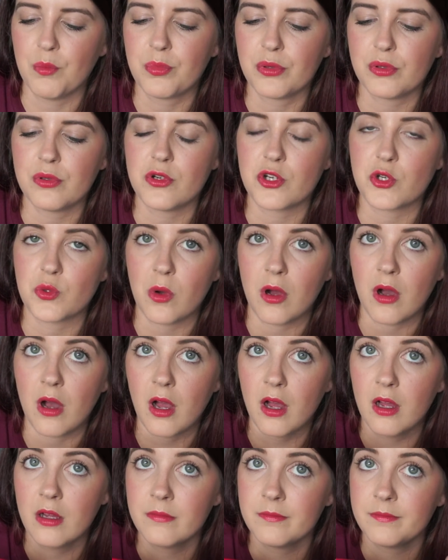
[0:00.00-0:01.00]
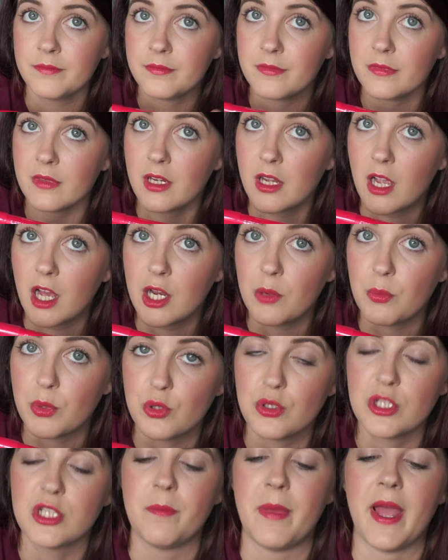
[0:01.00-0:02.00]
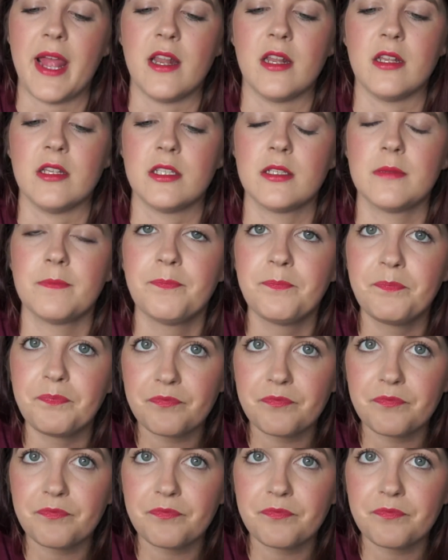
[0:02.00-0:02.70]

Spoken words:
Bourjois Colour Boost pens.